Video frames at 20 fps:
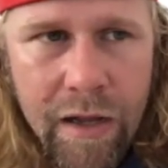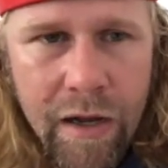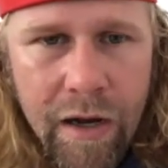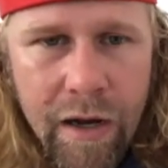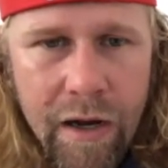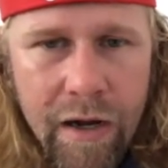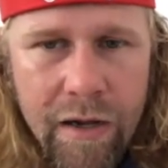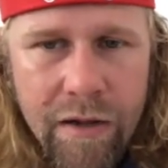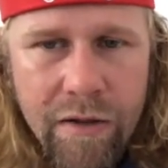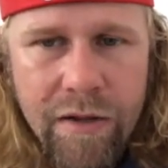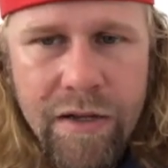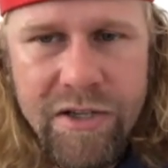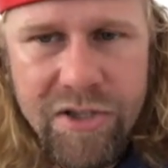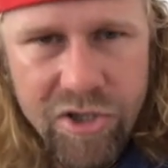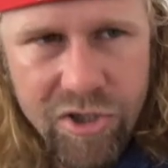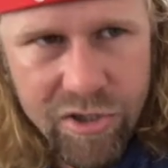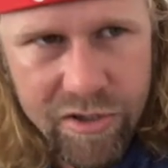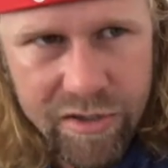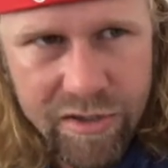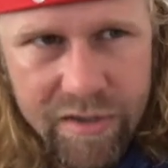
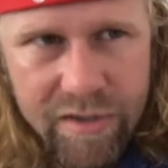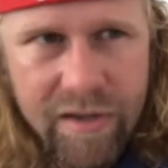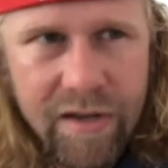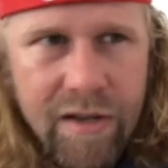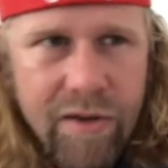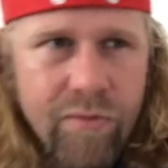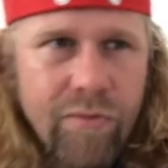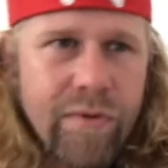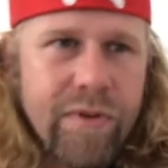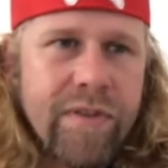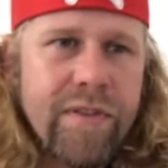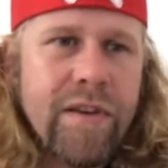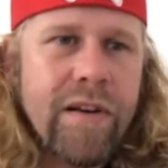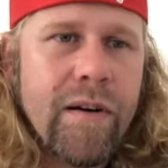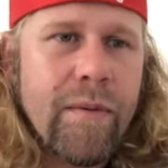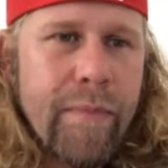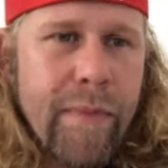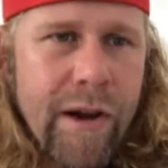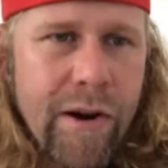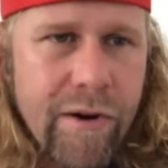let's just stick with
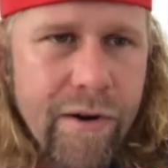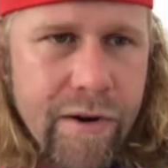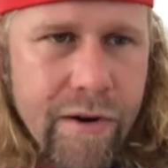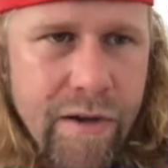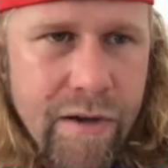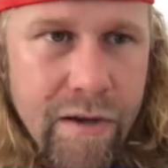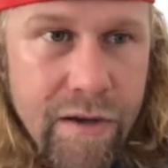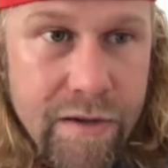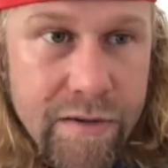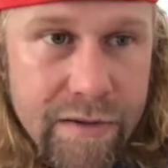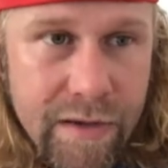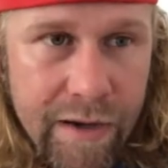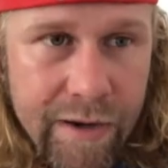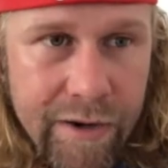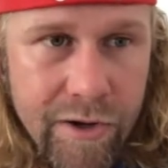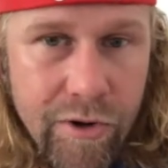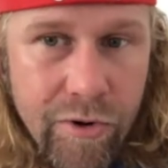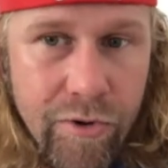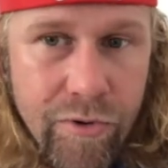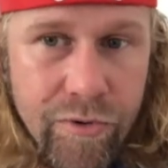America because I
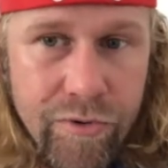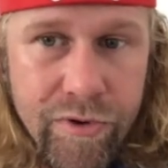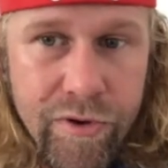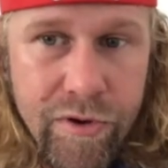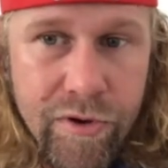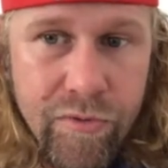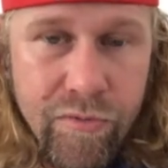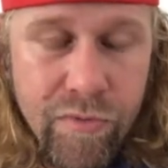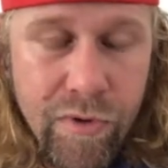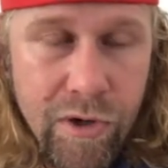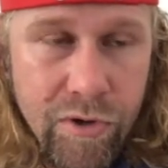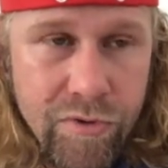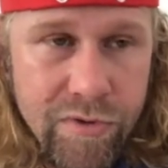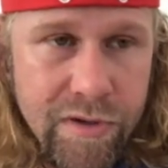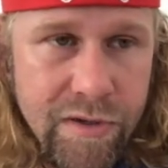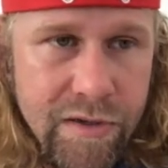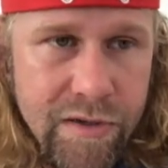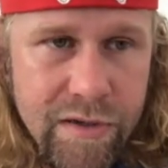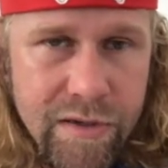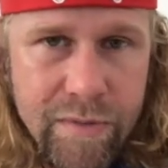know the road
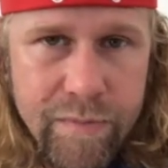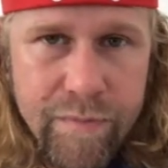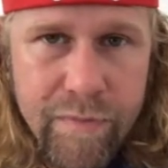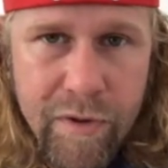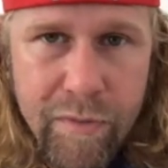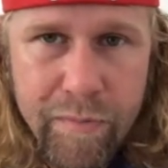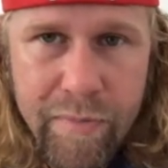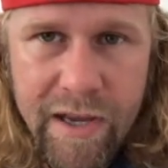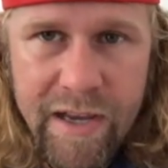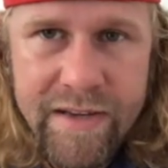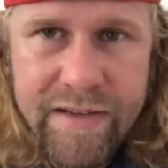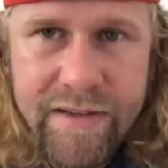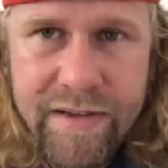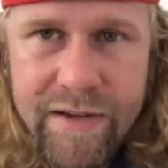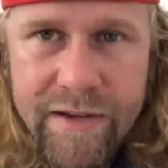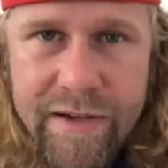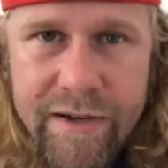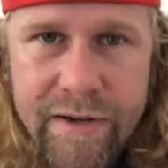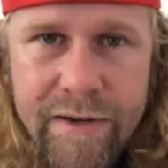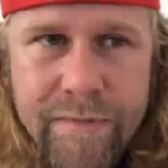system the best
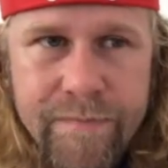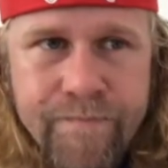here.